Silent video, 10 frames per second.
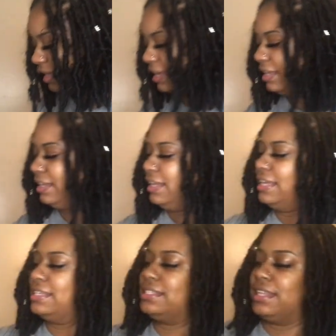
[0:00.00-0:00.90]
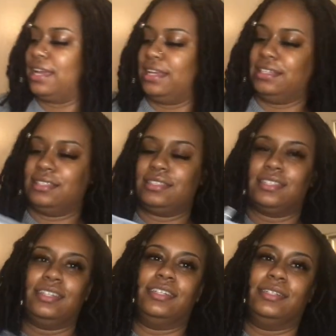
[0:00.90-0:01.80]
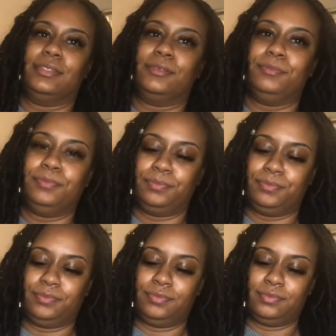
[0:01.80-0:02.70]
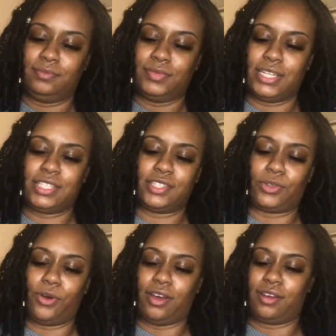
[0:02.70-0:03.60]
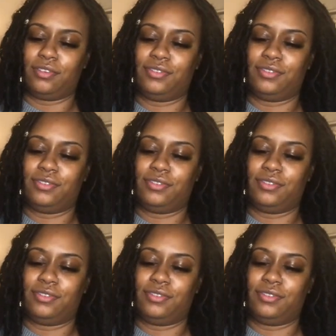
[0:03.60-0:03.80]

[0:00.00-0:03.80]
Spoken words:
And then the inside is it's soft.